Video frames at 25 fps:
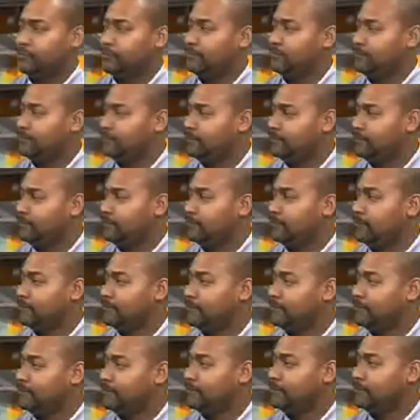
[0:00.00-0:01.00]

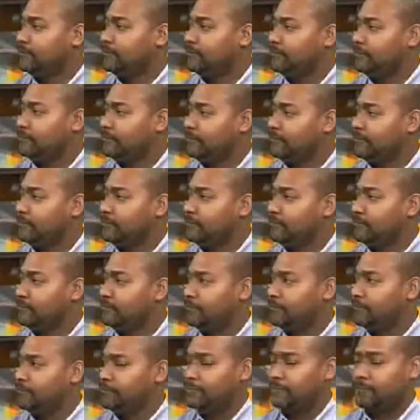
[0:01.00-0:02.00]

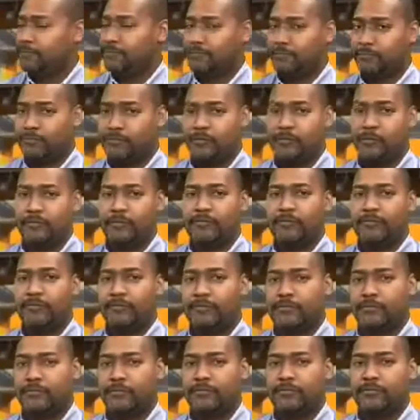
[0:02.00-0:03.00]

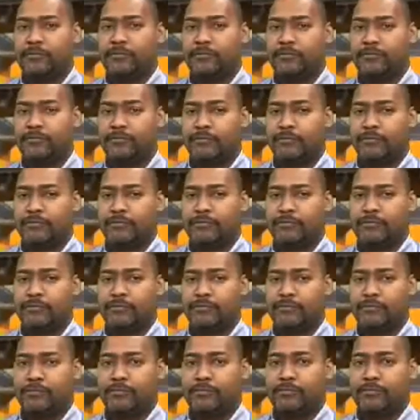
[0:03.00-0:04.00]

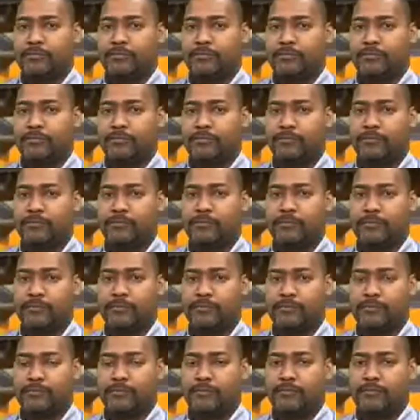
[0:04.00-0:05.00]

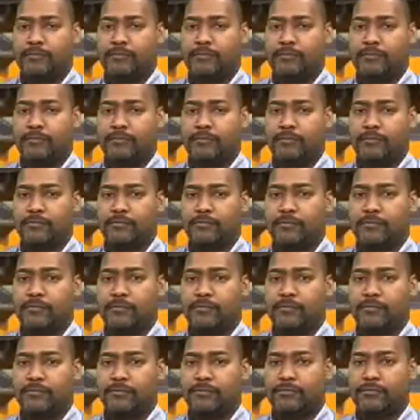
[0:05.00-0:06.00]

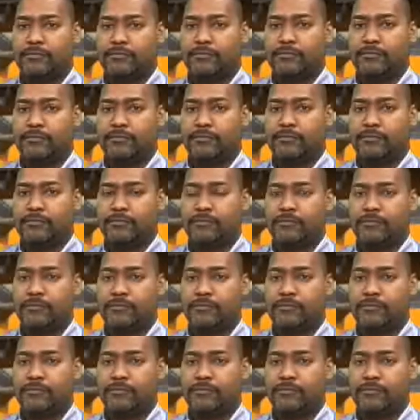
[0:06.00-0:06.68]
(silent)